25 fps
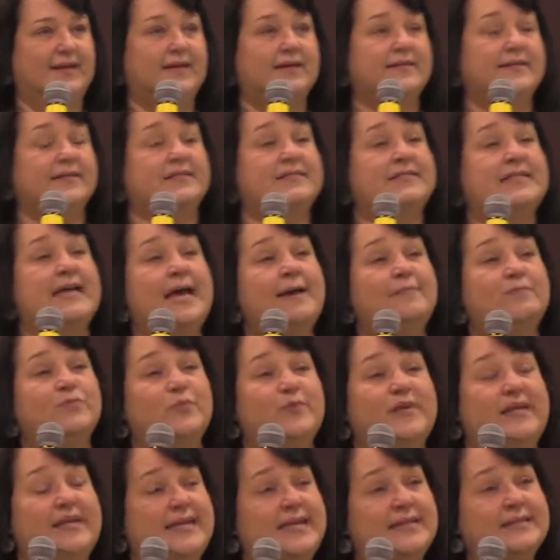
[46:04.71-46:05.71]
There's times
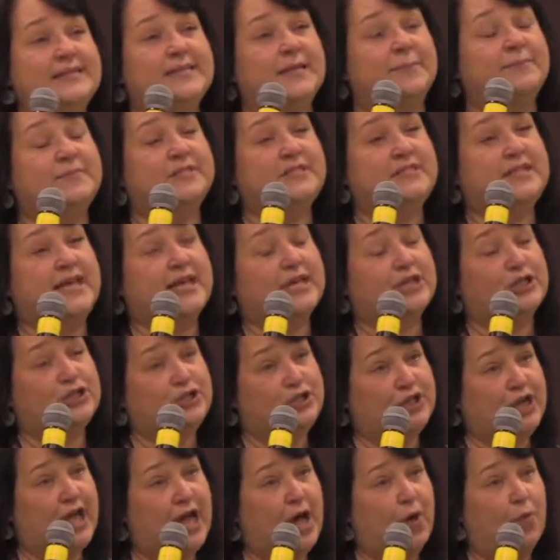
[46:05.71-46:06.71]
when he gets up to take a
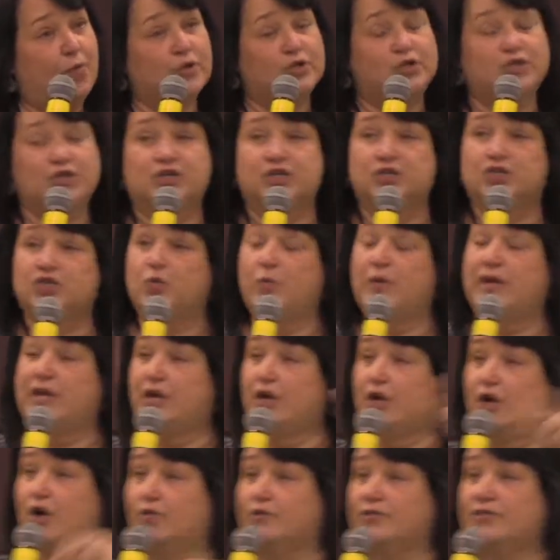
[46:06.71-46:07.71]
shower so we
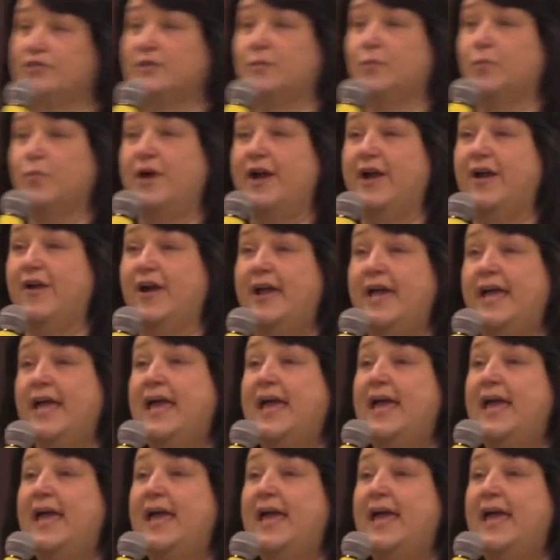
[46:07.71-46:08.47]
can go somewhere,